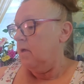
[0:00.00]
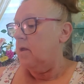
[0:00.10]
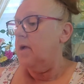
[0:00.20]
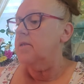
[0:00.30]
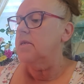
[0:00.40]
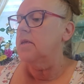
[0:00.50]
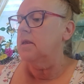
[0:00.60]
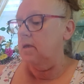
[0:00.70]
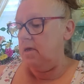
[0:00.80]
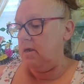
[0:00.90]

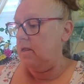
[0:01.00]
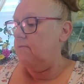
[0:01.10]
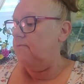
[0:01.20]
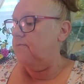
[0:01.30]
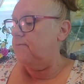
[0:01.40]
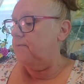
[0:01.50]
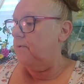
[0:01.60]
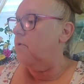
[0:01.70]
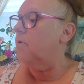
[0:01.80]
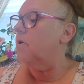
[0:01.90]

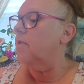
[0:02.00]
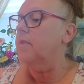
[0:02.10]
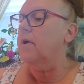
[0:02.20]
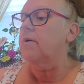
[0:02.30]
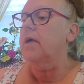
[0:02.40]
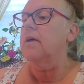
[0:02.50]
1984. And there he